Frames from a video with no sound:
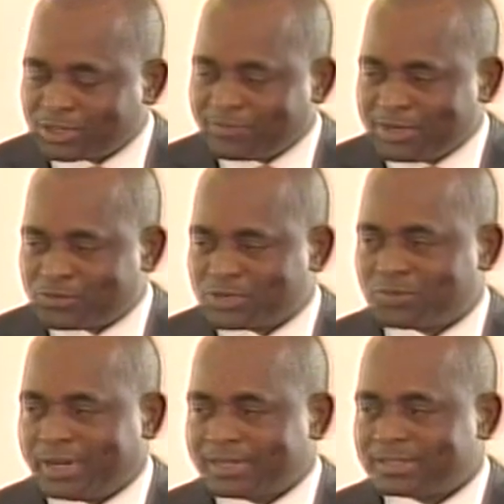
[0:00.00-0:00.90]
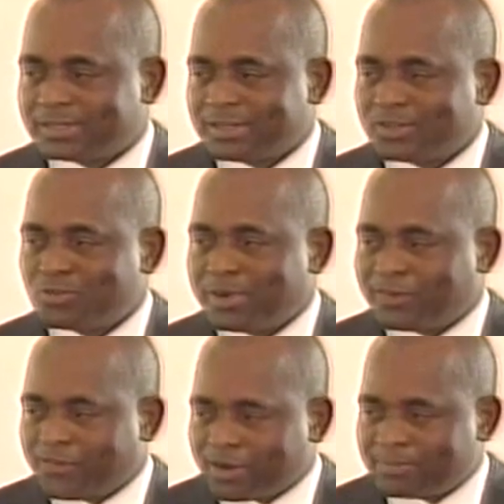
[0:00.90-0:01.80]
of interest rates to be
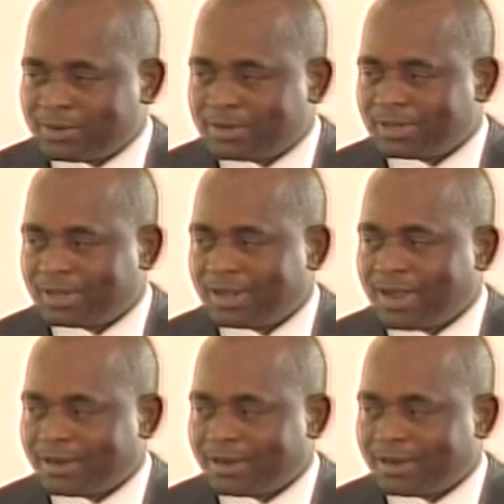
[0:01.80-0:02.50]
affordable and